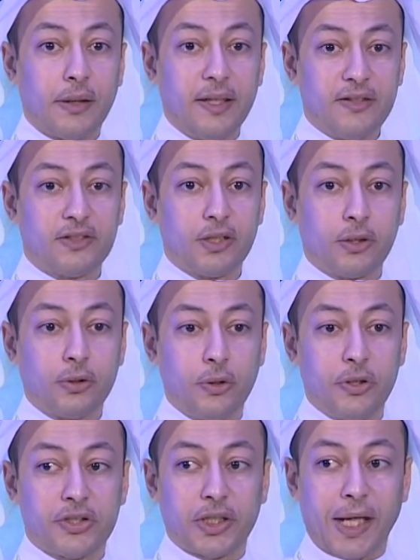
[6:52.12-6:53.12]
this
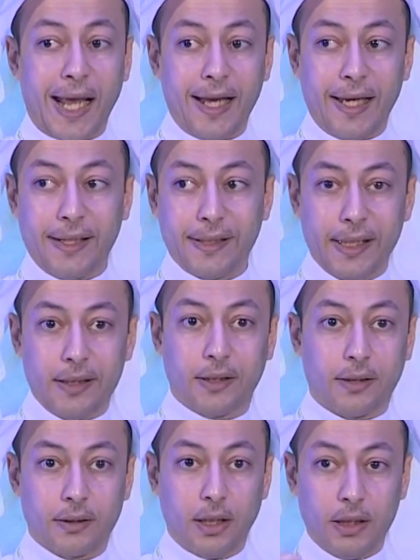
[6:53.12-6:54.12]
technology a
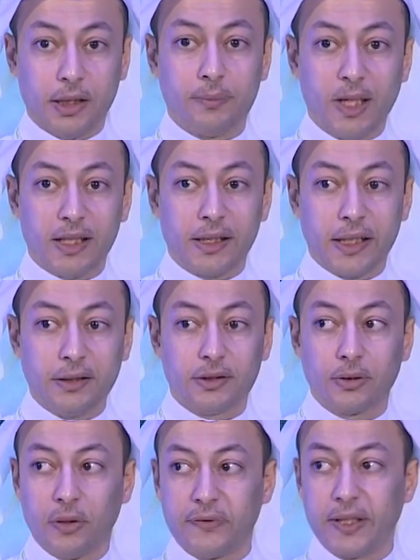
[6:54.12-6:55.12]
kick in the
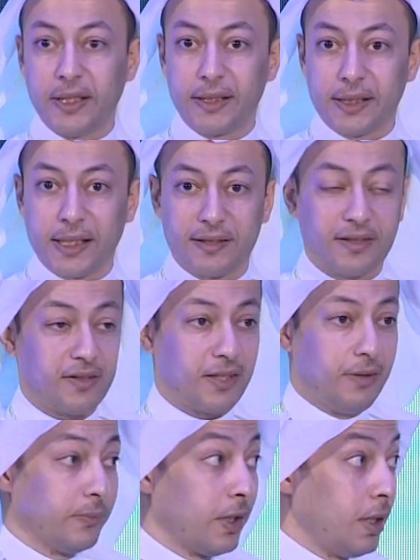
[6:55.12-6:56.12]
market of the healthcare
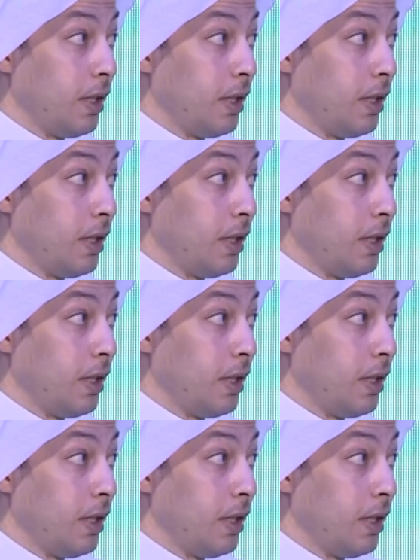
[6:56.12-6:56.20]
system,